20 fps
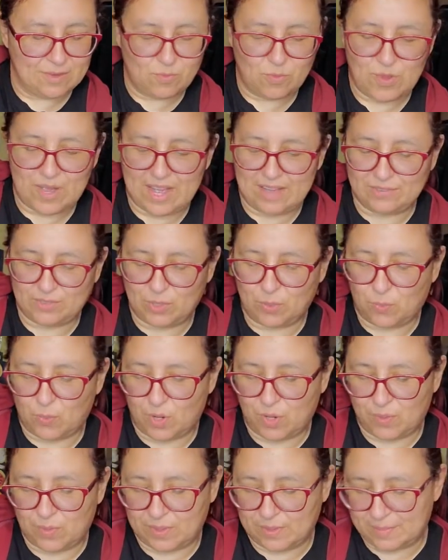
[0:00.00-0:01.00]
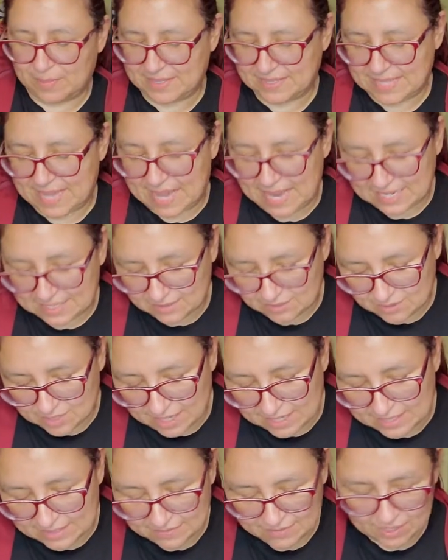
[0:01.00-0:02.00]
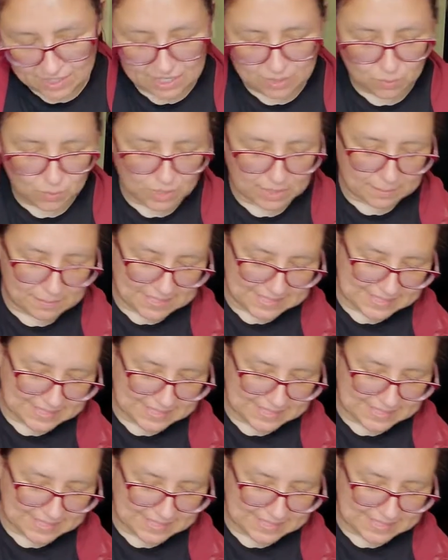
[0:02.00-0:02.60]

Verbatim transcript: We'll have to work with it because I do not even know how to work it